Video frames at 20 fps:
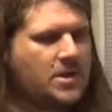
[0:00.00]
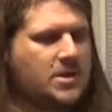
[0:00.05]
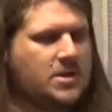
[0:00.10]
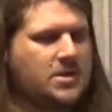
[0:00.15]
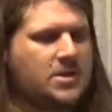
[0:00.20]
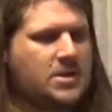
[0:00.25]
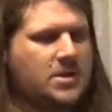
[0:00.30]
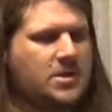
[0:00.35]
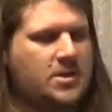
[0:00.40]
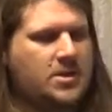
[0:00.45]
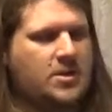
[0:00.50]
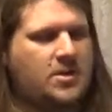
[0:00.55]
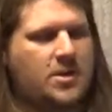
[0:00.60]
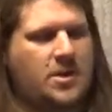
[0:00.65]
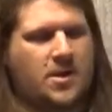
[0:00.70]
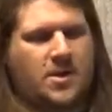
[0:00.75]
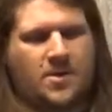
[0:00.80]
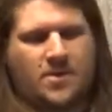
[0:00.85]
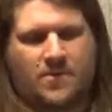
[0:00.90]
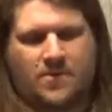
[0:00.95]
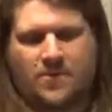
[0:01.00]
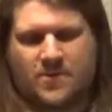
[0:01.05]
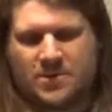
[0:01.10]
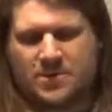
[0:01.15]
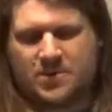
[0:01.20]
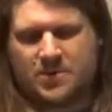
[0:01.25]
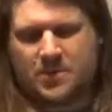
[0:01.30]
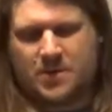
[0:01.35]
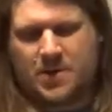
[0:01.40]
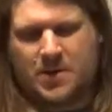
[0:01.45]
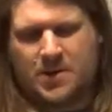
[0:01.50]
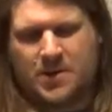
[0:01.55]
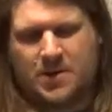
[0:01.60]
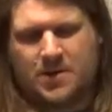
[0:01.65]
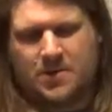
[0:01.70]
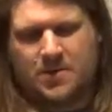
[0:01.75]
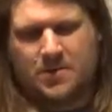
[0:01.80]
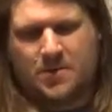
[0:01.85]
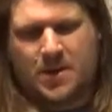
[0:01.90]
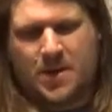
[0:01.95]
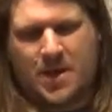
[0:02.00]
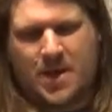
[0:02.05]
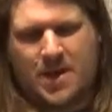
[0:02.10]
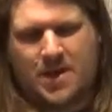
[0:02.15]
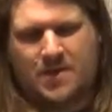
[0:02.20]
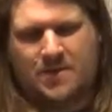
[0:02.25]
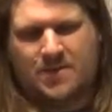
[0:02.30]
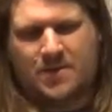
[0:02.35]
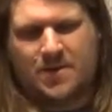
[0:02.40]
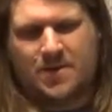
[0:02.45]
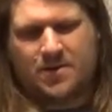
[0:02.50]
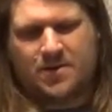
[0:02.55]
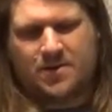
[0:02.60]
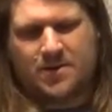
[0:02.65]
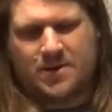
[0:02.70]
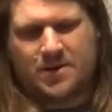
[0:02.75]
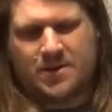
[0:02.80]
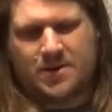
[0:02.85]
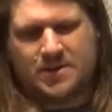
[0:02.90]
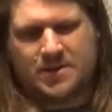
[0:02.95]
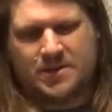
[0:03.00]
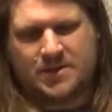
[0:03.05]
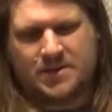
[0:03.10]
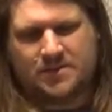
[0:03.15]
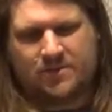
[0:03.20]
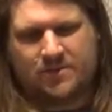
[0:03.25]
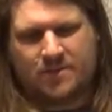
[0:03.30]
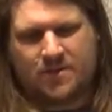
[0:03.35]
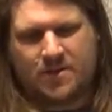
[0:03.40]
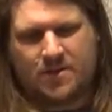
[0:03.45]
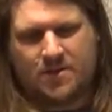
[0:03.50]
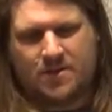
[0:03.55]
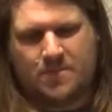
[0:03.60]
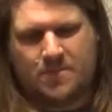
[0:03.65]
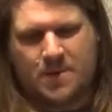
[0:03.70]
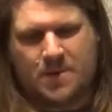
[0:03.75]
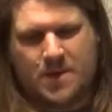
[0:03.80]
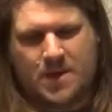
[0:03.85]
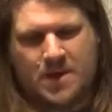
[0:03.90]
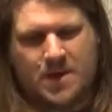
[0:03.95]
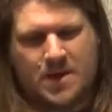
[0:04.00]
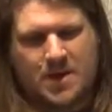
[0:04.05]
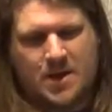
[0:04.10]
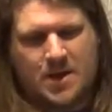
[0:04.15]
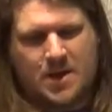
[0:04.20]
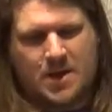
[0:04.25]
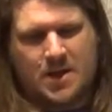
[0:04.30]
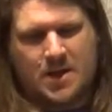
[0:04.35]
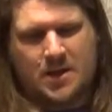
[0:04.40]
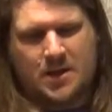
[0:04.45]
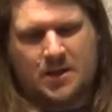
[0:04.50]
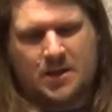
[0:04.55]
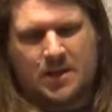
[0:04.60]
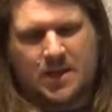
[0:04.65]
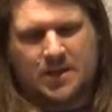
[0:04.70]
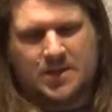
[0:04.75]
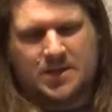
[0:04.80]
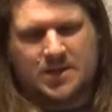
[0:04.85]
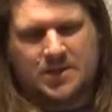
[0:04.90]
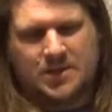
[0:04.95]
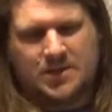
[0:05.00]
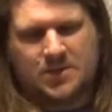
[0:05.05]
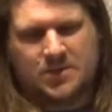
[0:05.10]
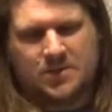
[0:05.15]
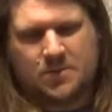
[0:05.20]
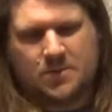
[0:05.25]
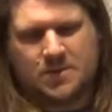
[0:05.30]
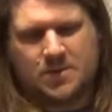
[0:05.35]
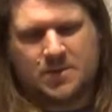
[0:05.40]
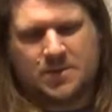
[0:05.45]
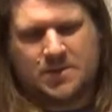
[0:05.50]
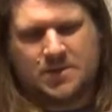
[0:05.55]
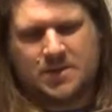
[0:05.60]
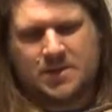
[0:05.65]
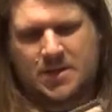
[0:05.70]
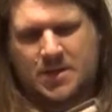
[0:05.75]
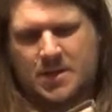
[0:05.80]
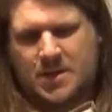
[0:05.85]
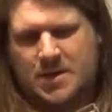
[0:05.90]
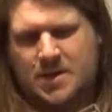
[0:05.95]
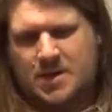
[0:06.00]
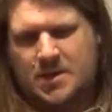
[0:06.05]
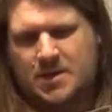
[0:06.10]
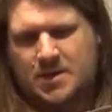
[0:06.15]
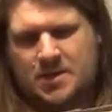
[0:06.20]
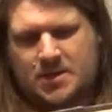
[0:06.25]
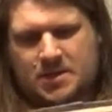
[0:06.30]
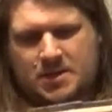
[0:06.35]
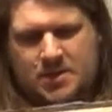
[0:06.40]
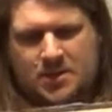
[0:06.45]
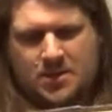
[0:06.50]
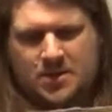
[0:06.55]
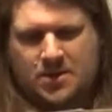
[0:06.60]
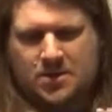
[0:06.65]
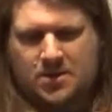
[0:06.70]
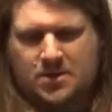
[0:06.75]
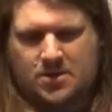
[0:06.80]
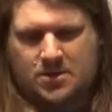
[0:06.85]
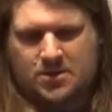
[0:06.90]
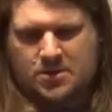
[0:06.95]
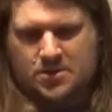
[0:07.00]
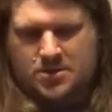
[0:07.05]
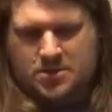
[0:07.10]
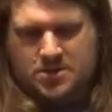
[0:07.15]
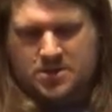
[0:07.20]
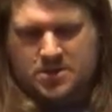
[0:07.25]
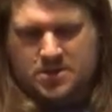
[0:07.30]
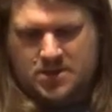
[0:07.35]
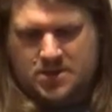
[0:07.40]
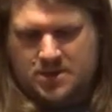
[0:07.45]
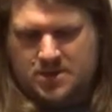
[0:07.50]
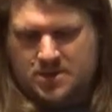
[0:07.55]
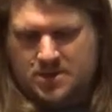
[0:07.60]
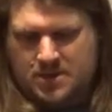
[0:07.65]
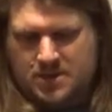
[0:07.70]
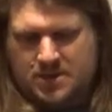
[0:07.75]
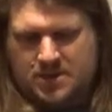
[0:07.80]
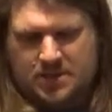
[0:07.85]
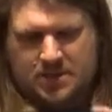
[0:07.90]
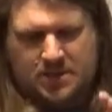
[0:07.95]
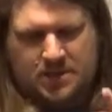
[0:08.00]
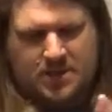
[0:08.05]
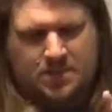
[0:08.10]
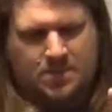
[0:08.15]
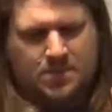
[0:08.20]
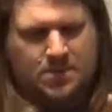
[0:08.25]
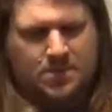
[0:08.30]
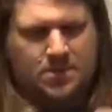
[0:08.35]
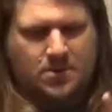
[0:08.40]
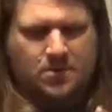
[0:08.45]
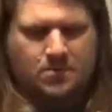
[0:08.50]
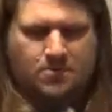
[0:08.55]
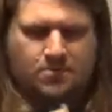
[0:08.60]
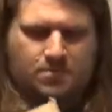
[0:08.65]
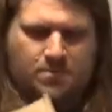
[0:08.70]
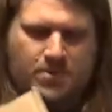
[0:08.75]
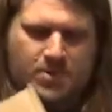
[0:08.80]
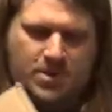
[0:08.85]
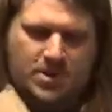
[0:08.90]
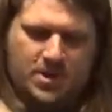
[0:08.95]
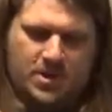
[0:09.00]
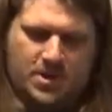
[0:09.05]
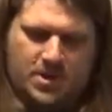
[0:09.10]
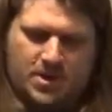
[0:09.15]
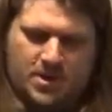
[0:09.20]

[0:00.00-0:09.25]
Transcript: So, first one we have here is from Lighting Source. So, let's see, typical book